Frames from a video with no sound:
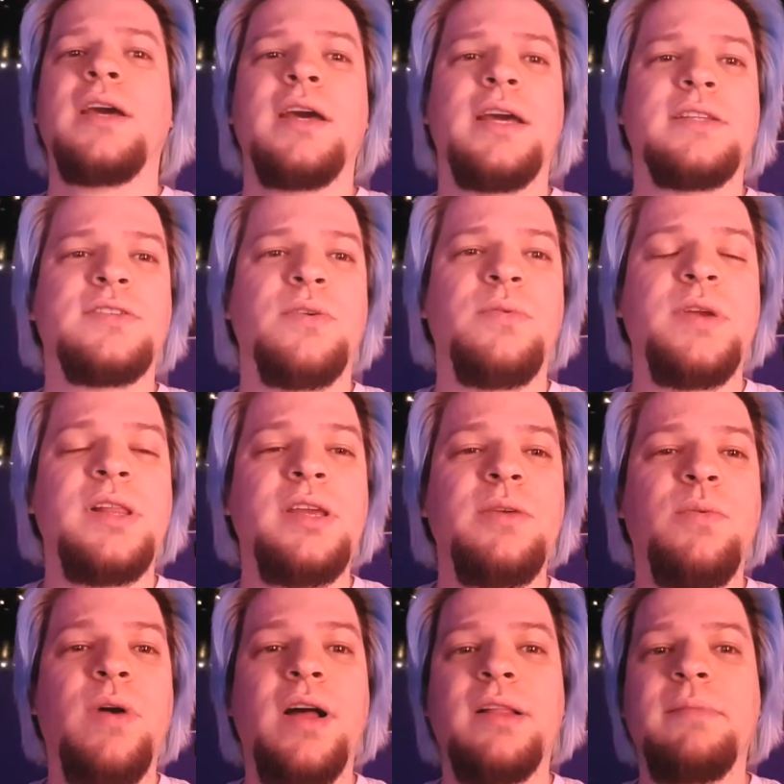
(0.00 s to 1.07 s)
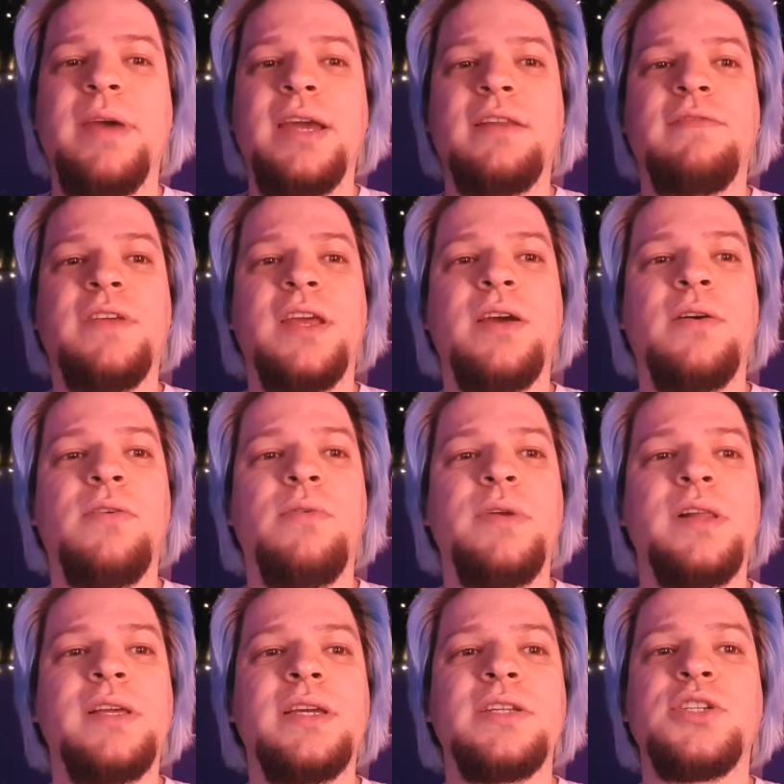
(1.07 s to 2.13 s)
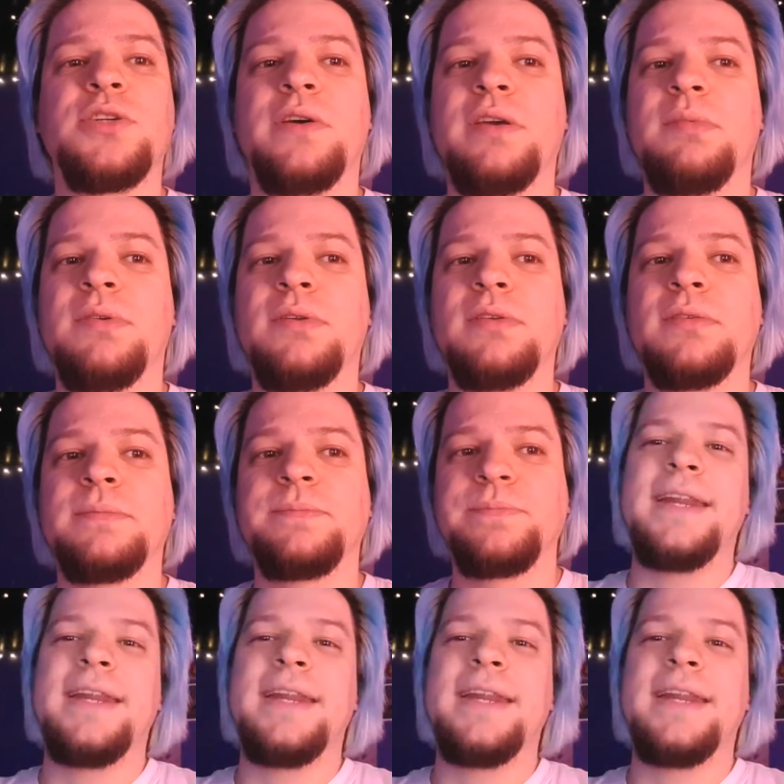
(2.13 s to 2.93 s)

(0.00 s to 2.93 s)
it's a really well-made video, really enjoyable.